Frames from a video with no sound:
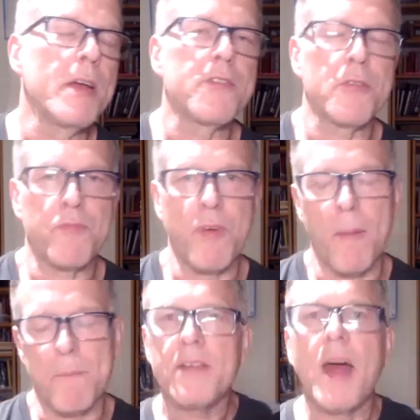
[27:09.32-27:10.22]
it's
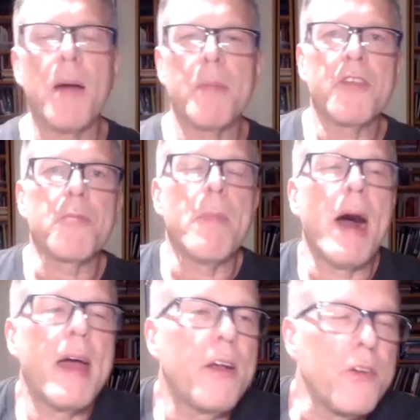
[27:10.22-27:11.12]
from Thomas
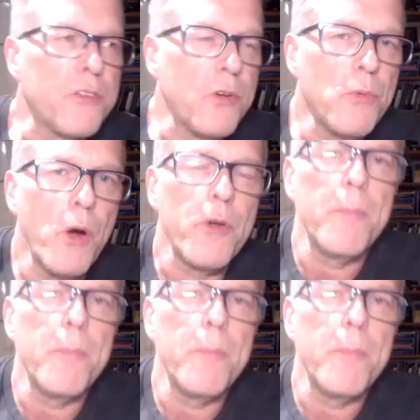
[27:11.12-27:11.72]
Myers, who wrote